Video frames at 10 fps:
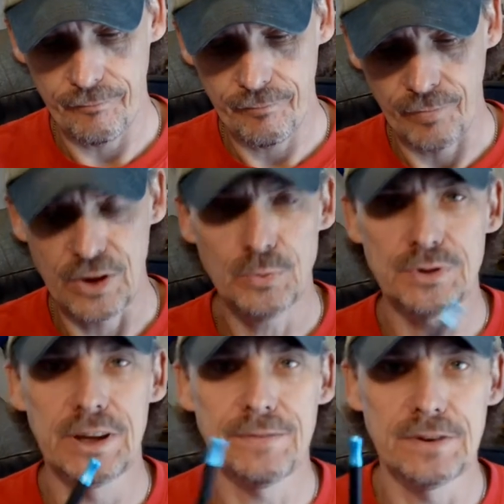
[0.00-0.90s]
This was
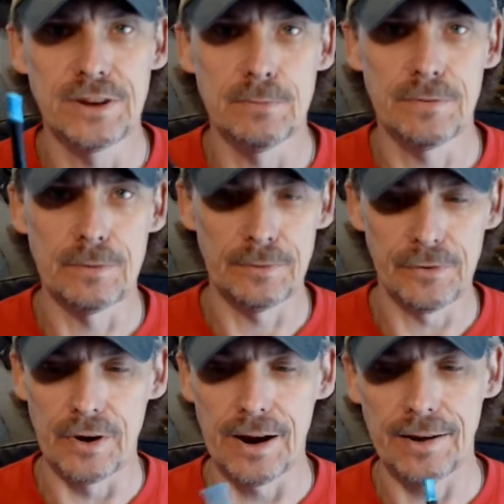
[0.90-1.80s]
gifted to me from a
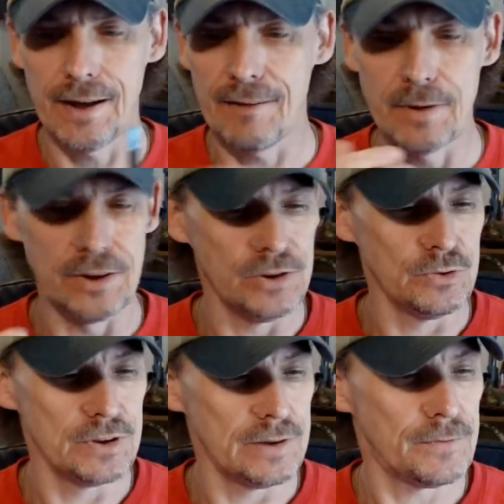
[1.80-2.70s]
friend. Now, I've been
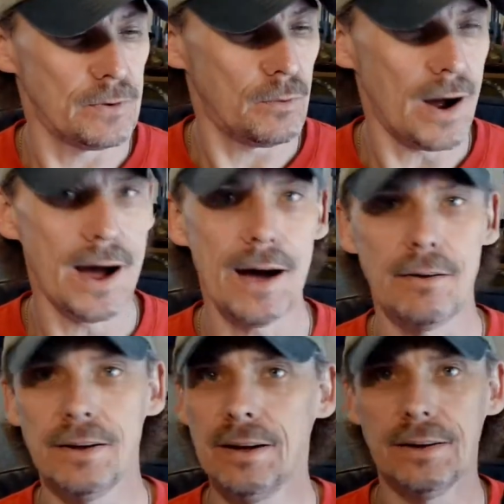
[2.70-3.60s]
using it for a while,